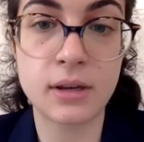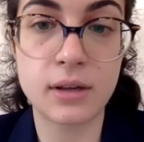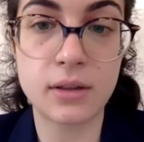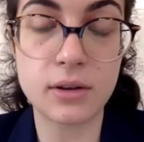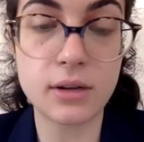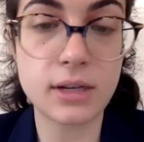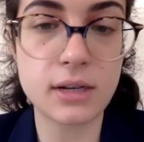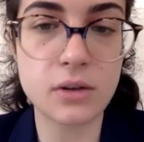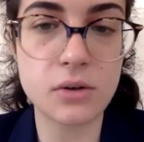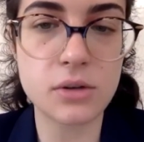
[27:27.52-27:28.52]
The good kid
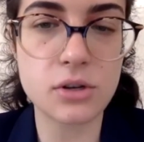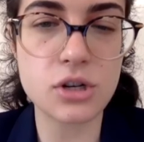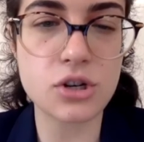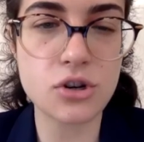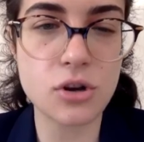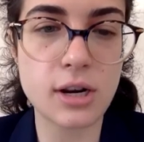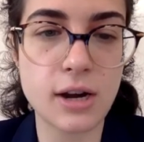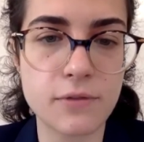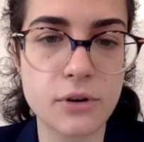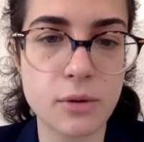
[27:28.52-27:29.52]
knows that she should
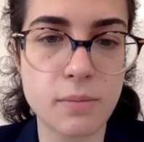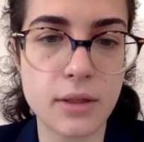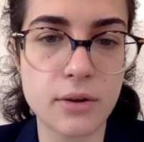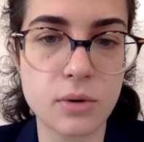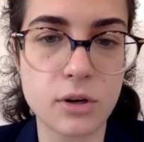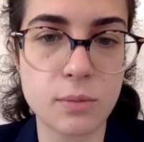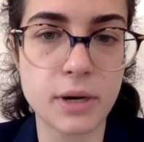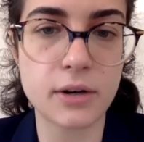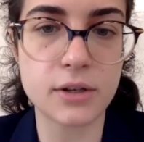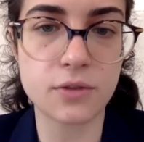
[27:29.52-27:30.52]
comfort her mother when her
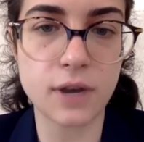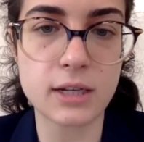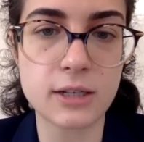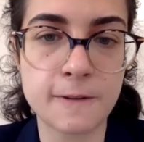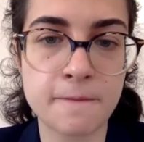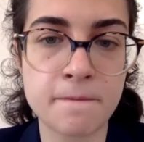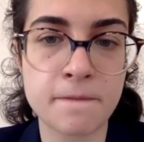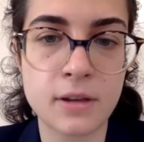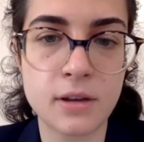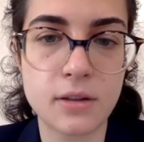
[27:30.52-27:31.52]
parents fight.
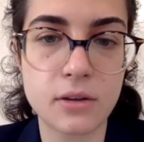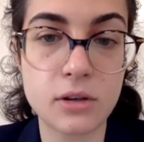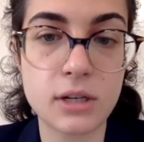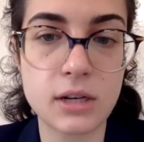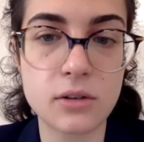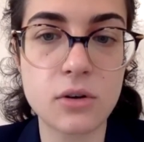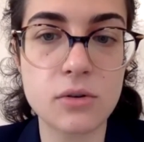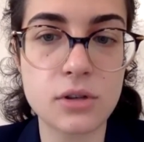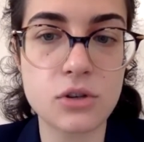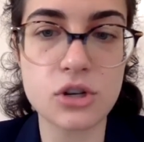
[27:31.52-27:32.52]
The good kid
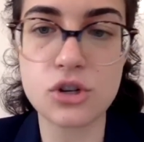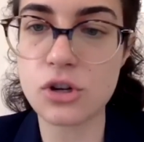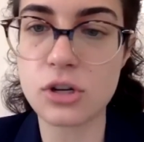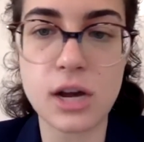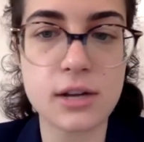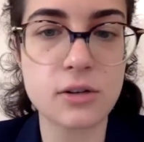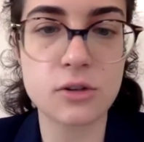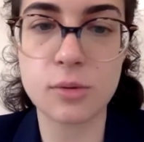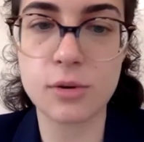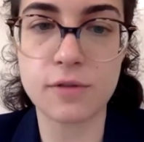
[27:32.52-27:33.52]
knows that she should not
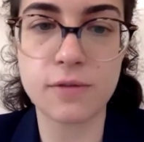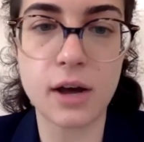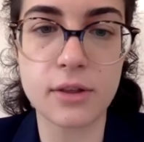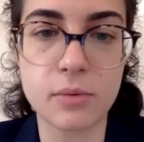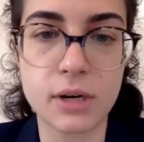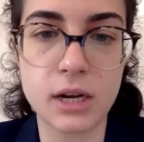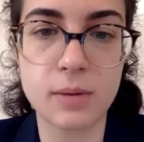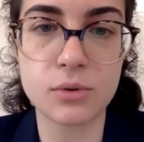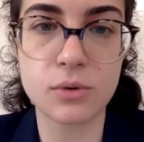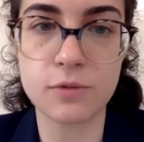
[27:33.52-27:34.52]
disturb her father when he
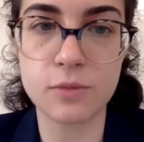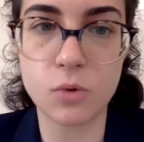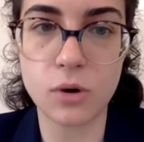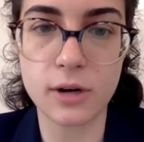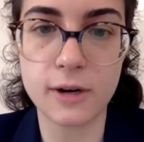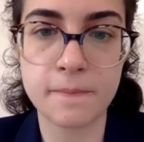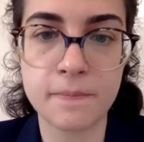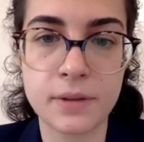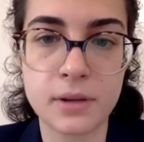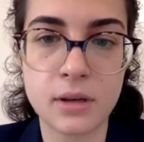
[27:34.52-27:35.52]
comes home from work.
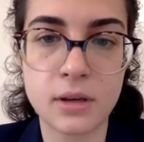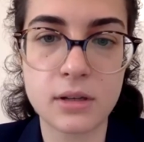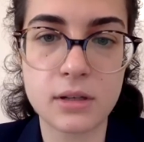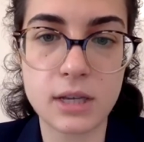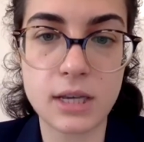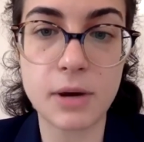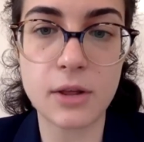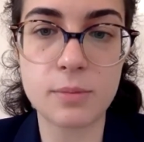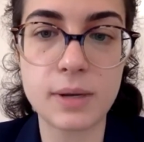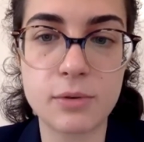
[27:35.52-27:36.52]
To keep
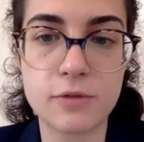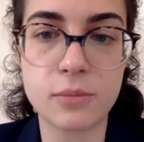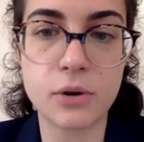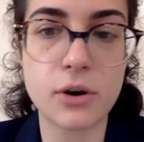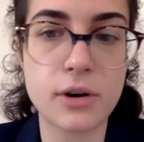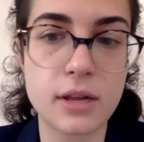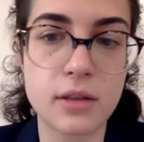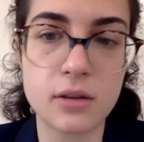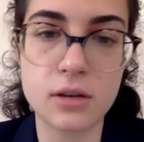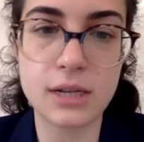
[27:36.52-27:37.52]
other people from hurting,
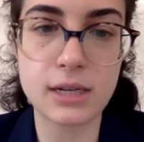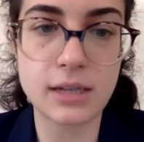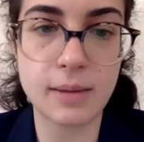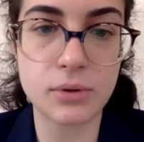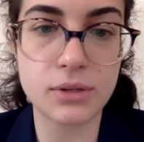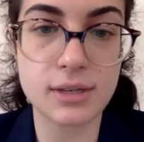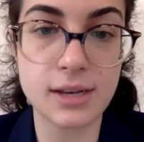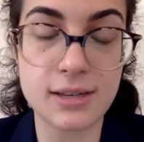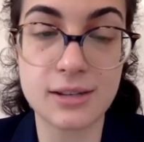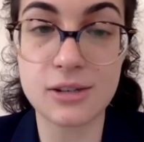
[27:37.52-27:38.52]
the good kid tumbles and
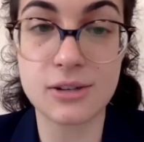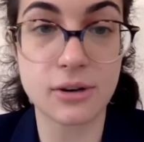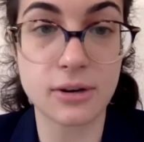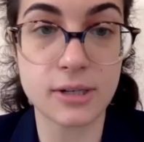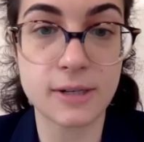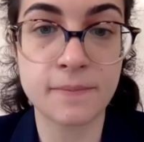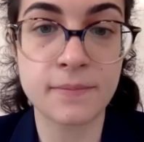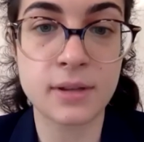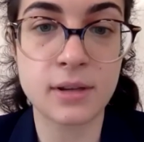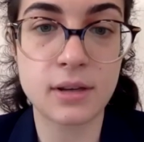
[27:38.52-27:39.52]
says it doesn't hurt.
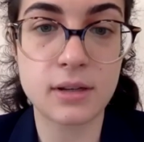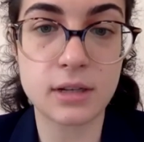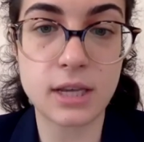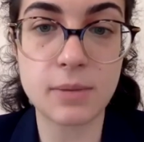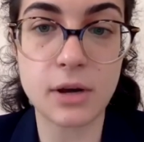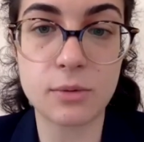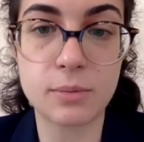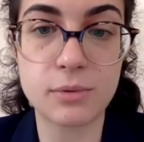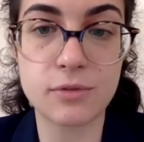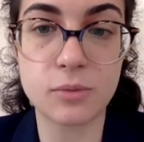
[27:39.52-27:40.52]
To keep other
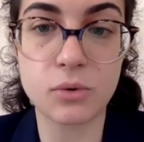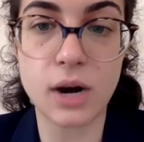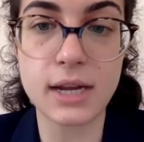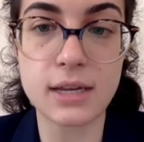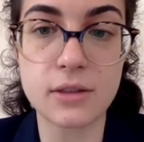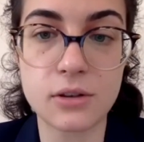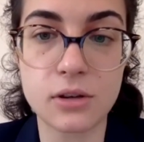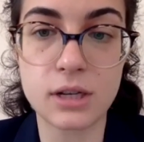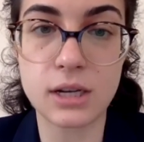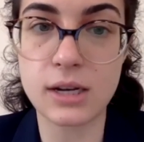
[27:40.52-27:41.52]
people from crying, the
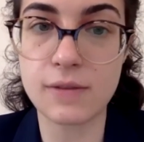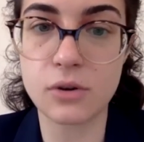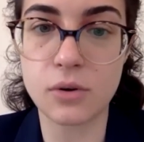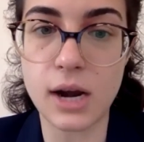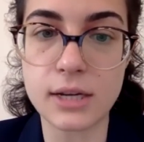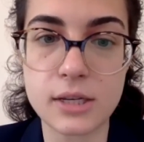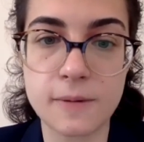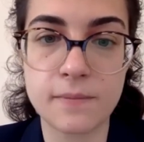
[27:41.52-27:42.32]
good kid never cries.